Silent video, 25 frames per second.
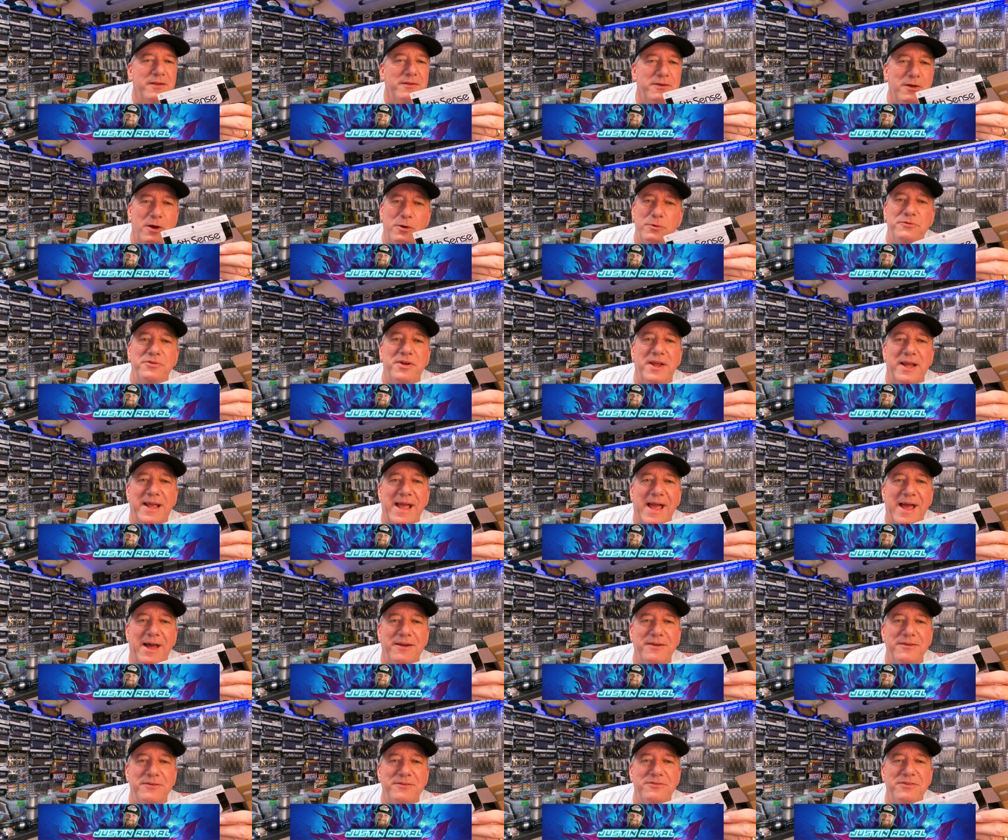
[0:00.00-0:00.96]
Go check
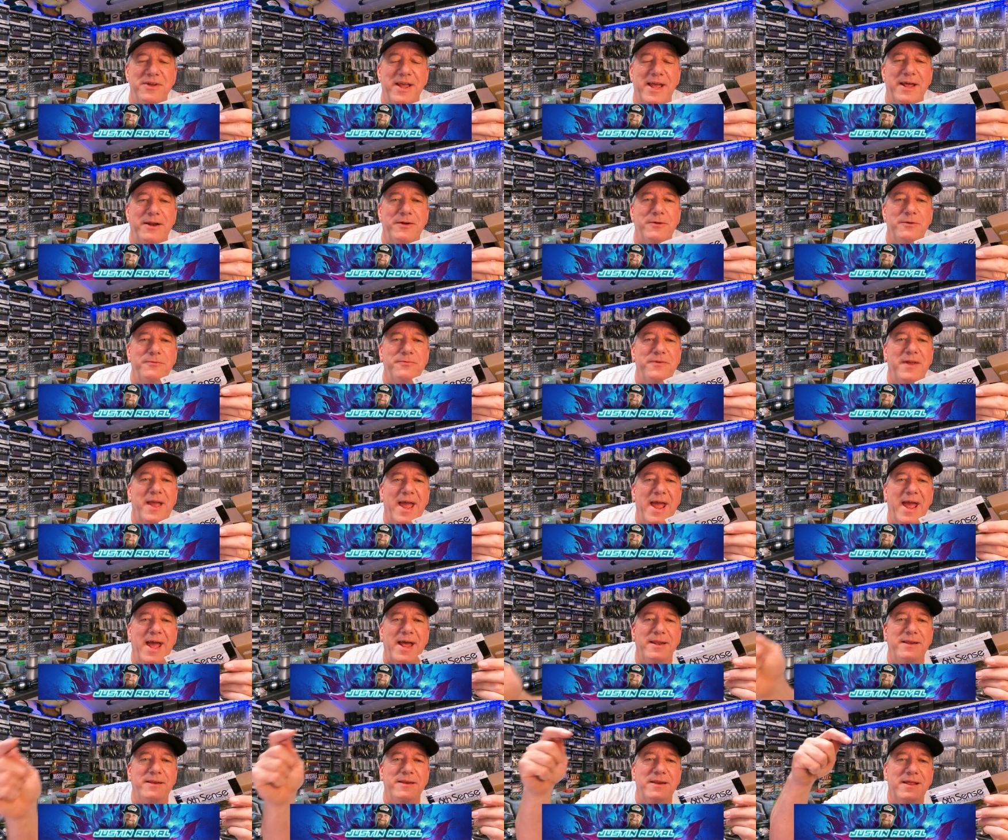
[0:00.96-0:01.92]
out his channel if you
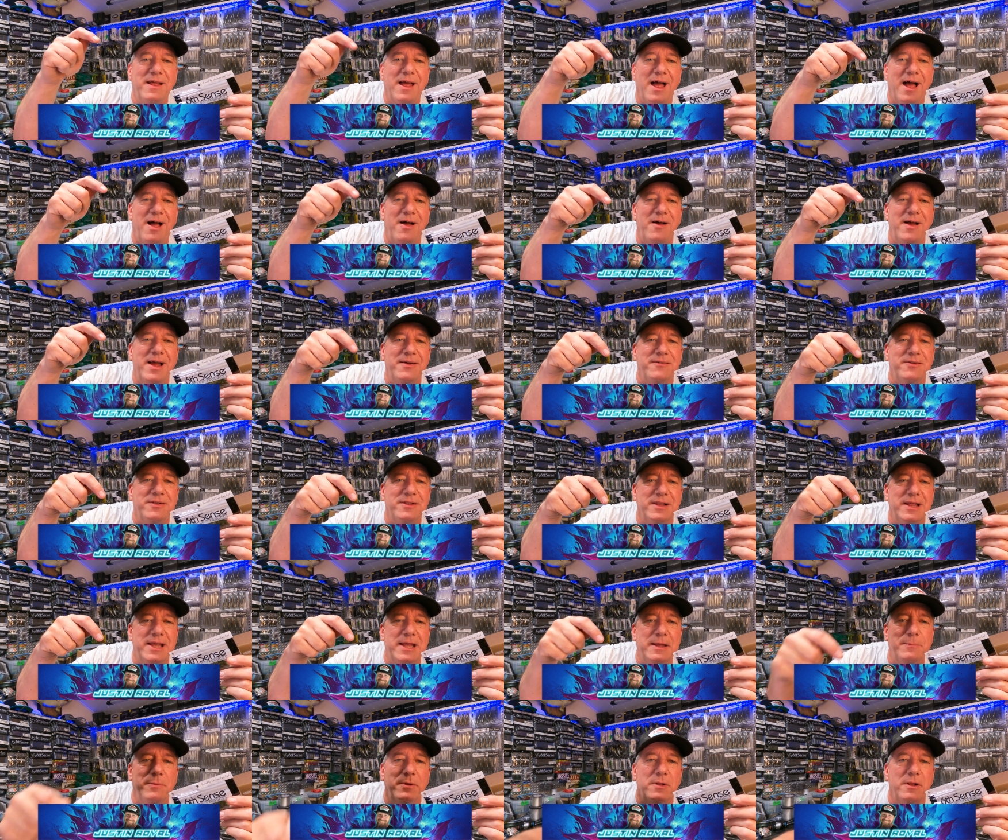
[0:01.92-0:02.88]
hadn't. I'll have a
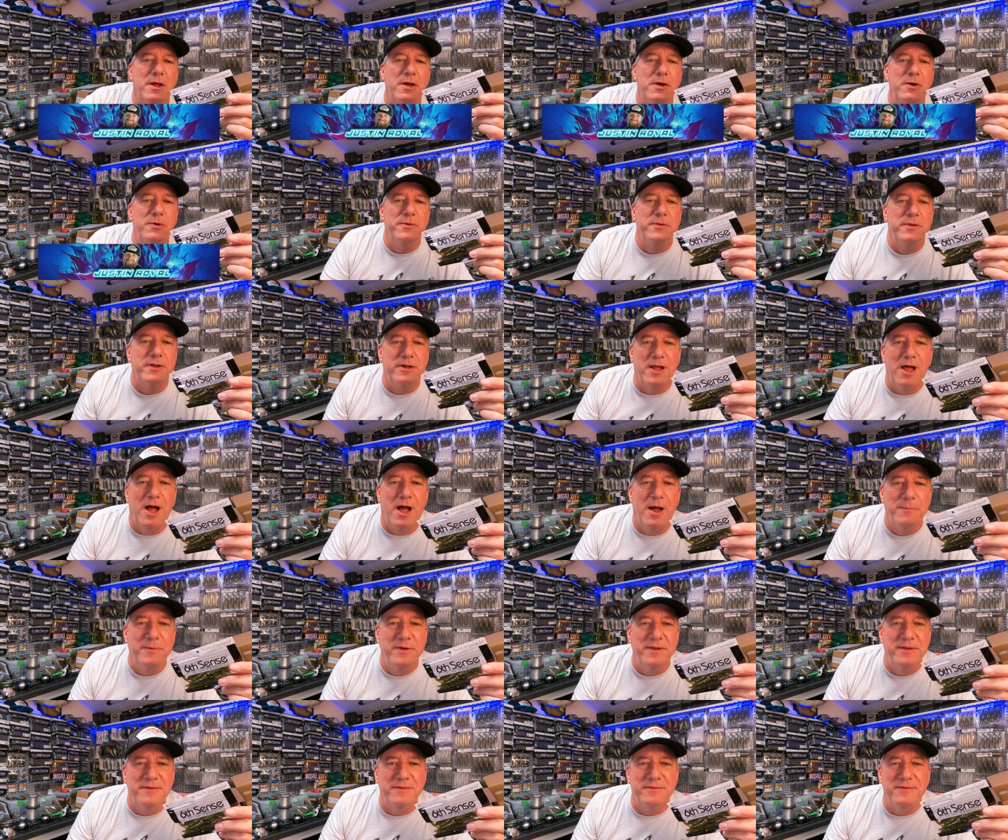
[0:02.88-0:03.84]
link below in the
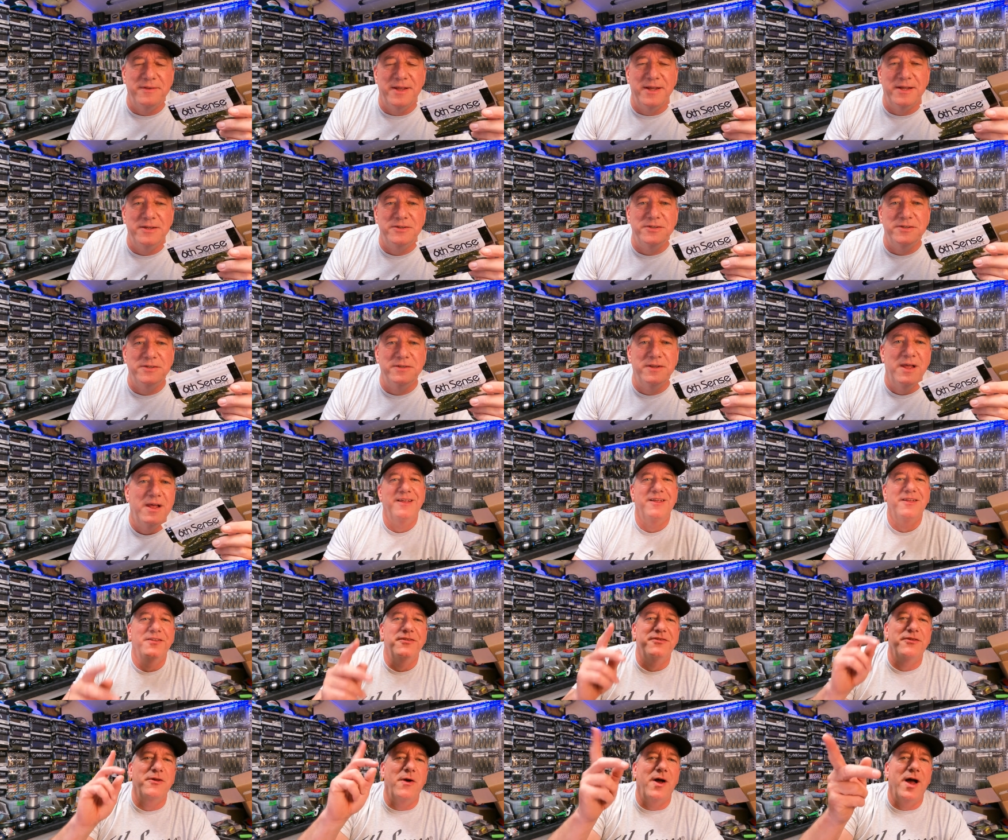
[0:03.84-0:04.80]
comment section.
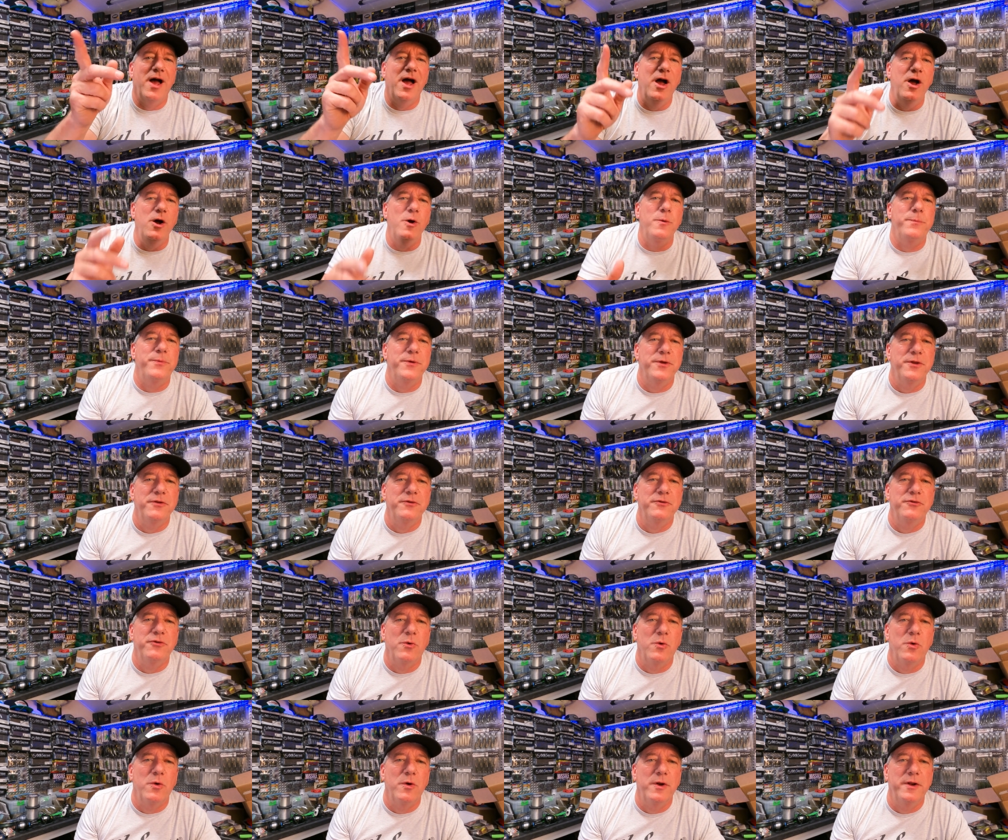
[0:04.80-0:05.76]
So I hope you
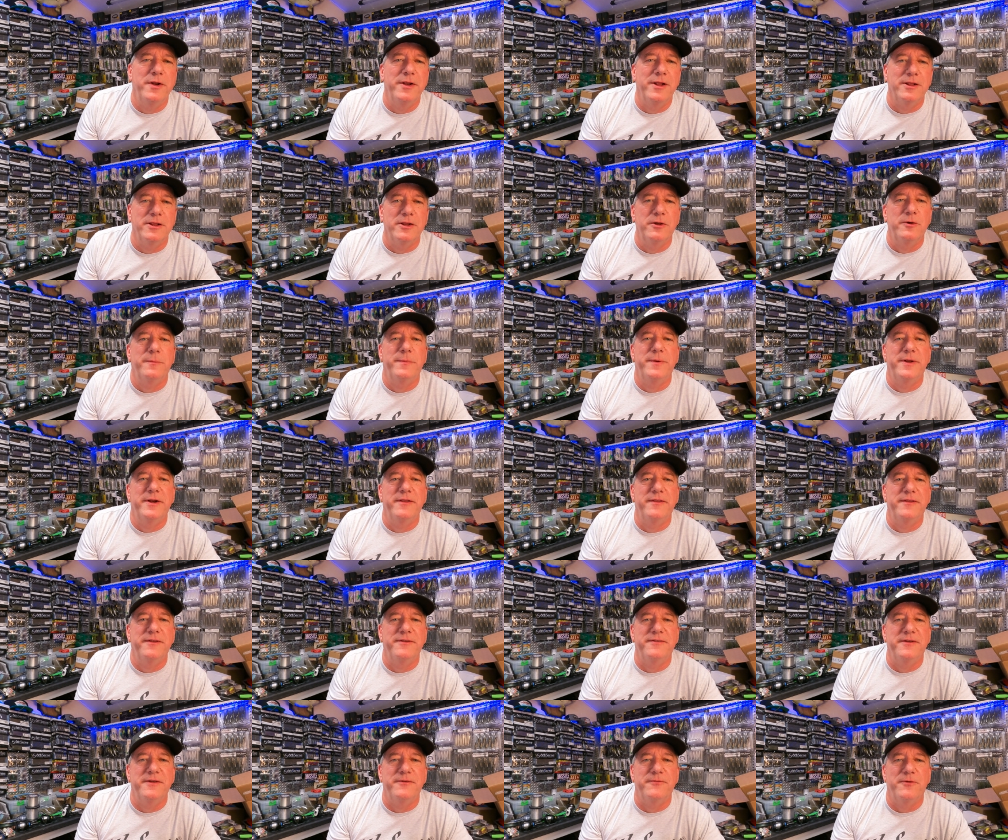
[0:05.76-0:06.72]
enjoyed a little bit of
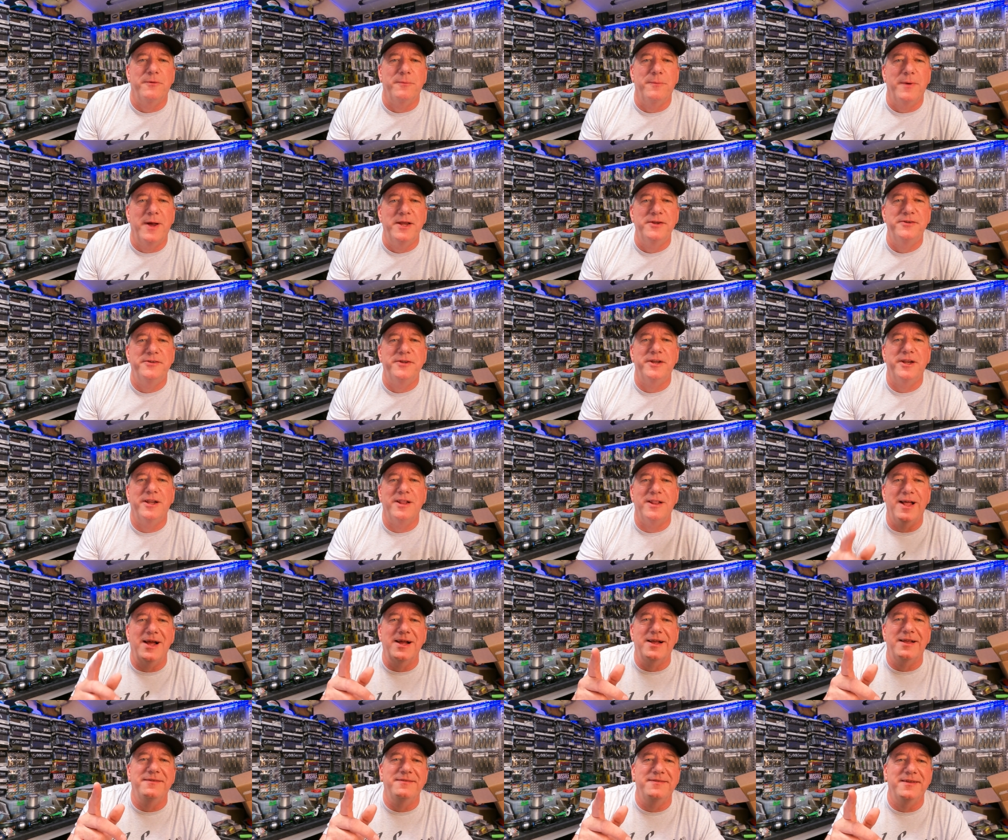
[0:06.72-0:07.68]
this information. And
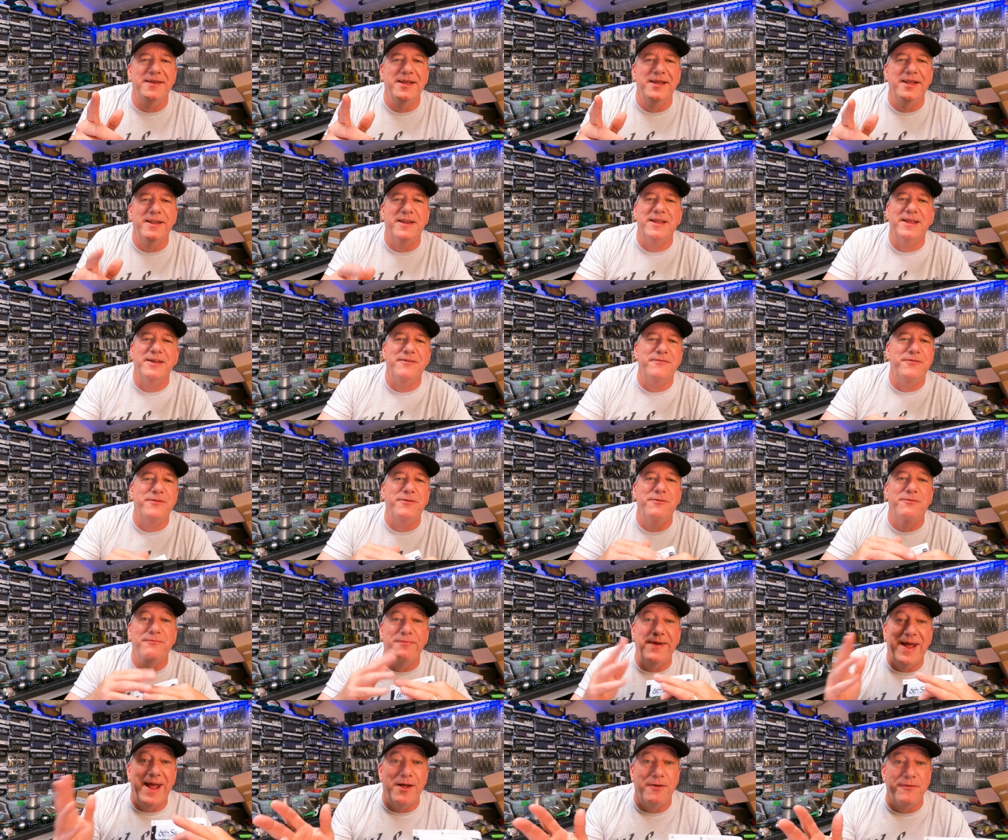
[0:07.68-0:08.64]
like I said, if you
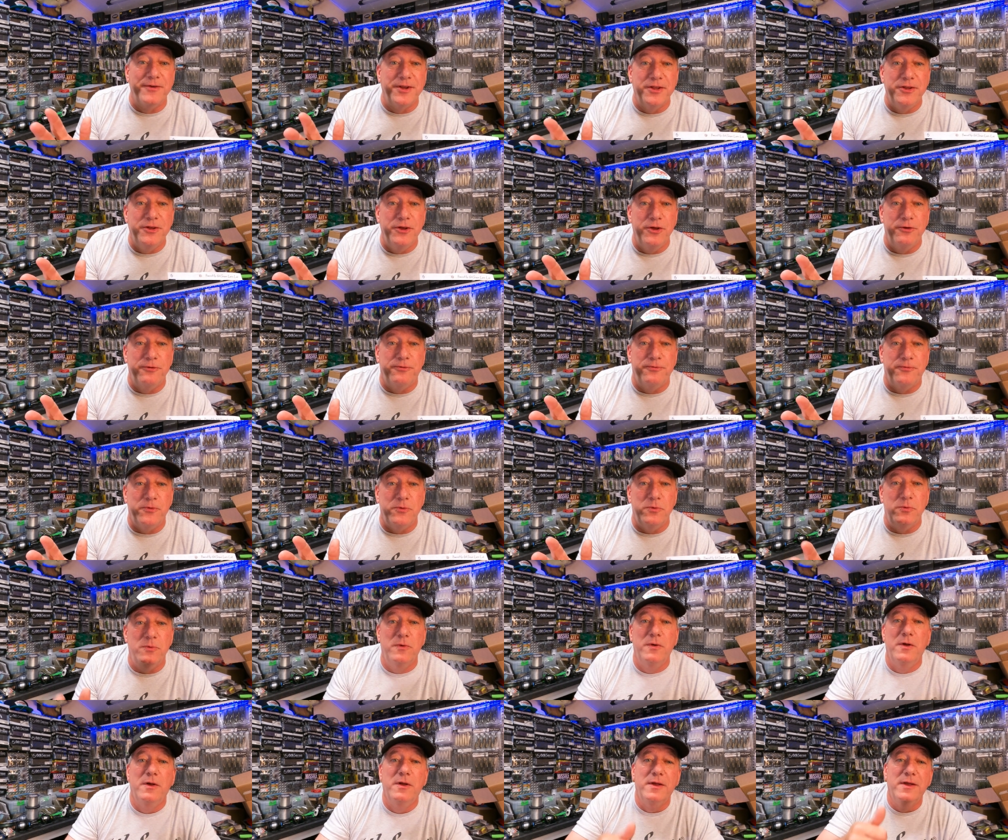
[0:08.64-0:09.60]
found it
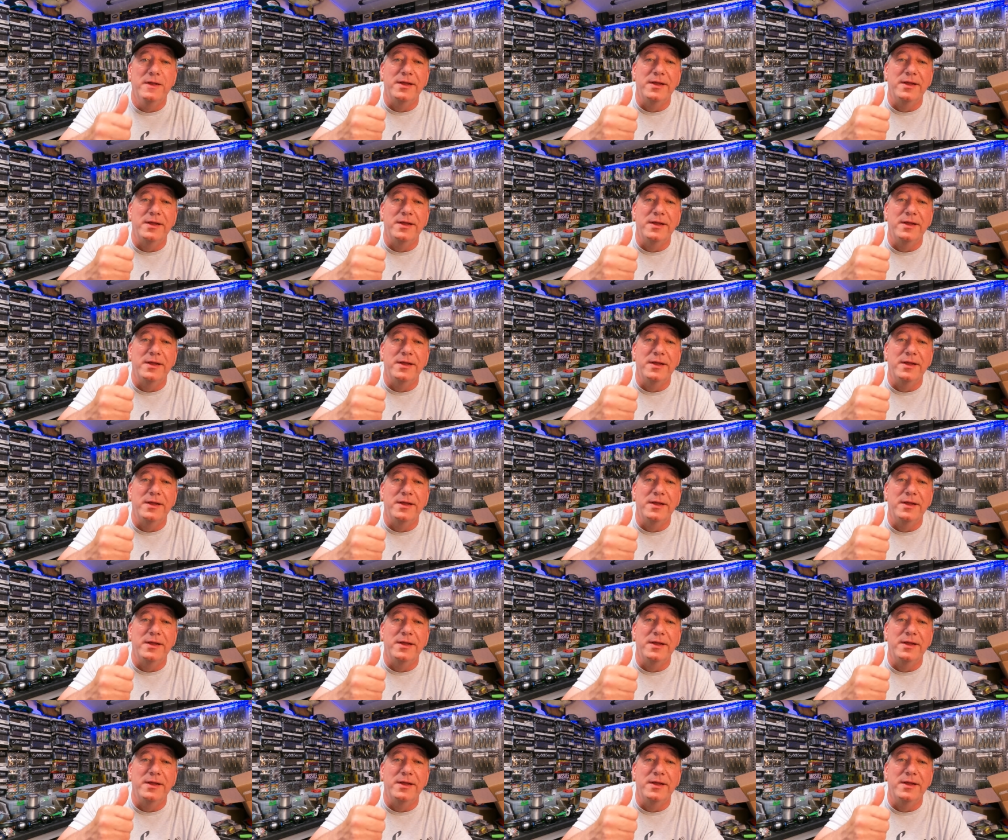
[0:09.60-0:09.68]
useful,